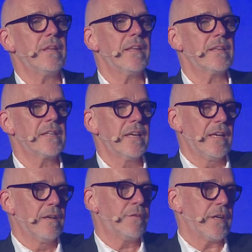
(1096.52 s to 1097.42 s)
that,
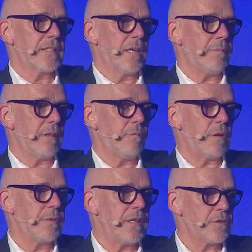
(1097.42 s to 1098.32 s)
for example,
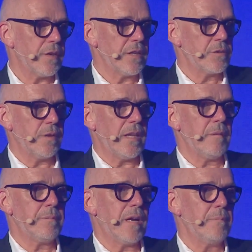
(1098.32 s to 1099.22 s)
what we are trying to
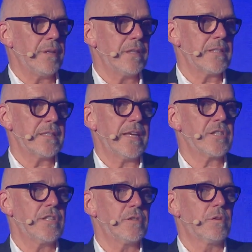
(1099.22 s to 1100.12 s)
help companies is
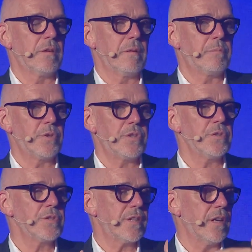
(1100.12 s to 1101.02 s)
actually to
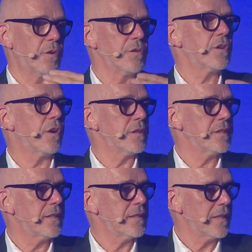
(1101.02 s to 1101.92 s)
produce their own
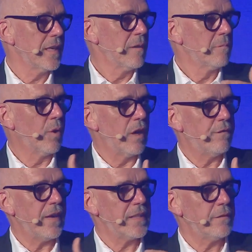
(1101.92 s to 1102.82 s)
content more
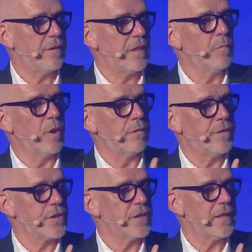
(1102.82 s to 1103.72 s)
effectively, more
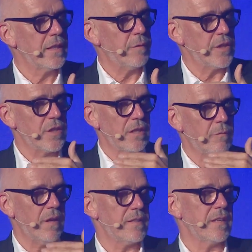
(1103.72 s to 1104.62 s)
efficiently, where
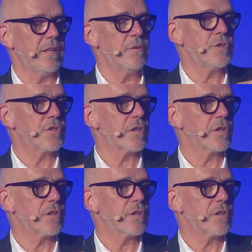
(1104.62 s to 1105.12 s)
there's a huge